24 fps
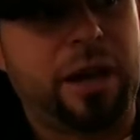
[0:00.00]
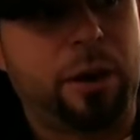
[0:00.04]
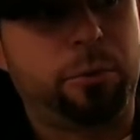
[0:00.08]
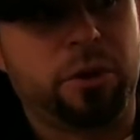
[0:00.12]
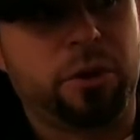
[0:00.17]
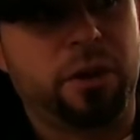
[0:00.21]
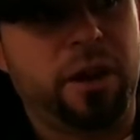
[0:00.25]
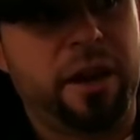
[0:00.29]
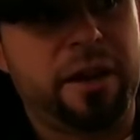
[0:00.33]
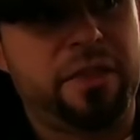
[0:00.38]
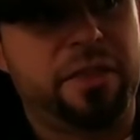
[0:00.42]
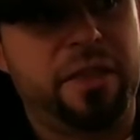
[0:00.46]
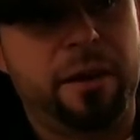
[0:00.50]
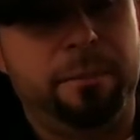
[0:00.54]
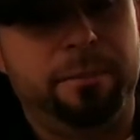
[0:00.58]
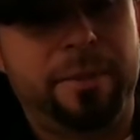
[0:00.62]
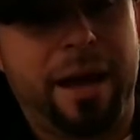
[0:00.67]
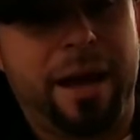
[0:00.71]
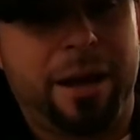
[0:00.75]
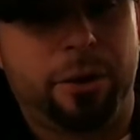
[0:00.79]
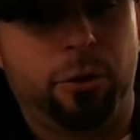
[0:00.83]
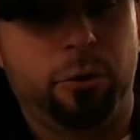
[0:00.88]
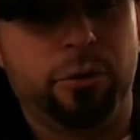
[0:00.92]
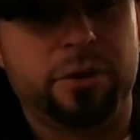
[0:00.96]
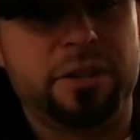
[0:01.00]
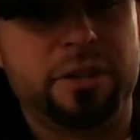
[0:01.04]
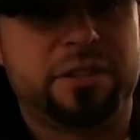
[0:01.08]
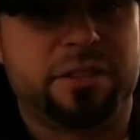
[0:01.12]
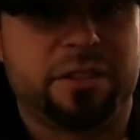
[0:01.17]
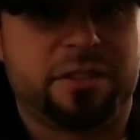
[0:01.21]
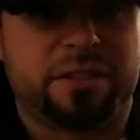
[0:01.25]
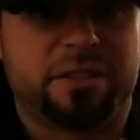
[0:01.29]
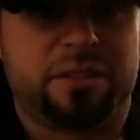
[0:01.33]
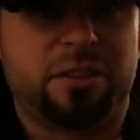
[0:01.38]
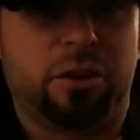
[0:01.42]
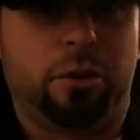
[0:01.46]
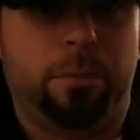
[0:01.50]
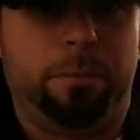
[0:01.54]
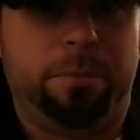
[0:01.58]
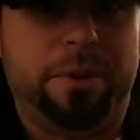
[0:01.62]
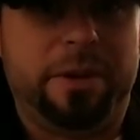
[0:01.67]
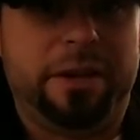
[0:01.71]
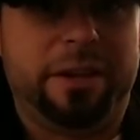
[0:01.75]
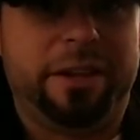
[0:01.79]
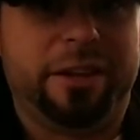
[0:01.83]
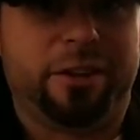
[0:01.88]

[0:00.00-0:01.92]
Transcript: I would like them not only to still be